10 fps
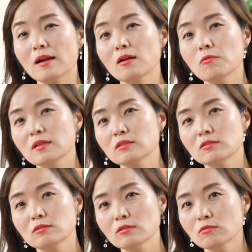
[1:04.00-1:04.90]
I wanted
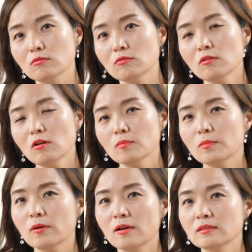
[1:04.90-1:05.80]
to do.
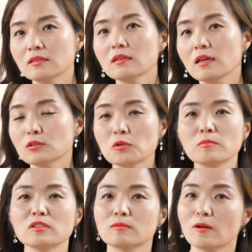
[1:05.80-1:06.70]
But in
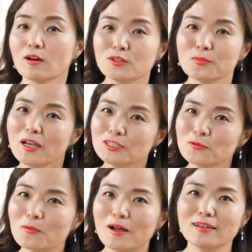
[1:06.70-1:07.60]
terms of
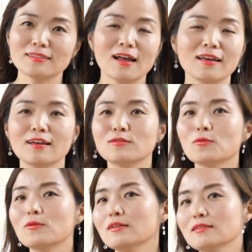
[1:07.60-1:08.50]
occupation-wise, I had
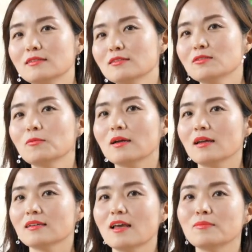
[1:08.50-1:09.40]
no idea what
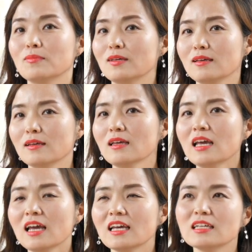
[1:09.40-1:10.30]
I can be.
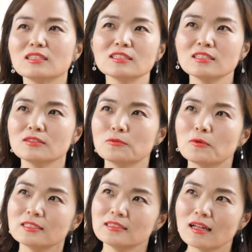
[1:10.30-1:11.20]
It
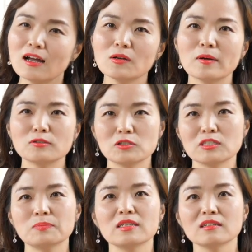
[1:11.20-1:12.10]
was not about
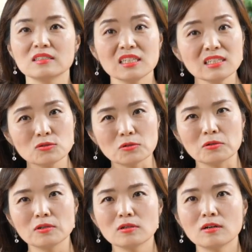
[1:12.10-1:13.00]
just being a teacher.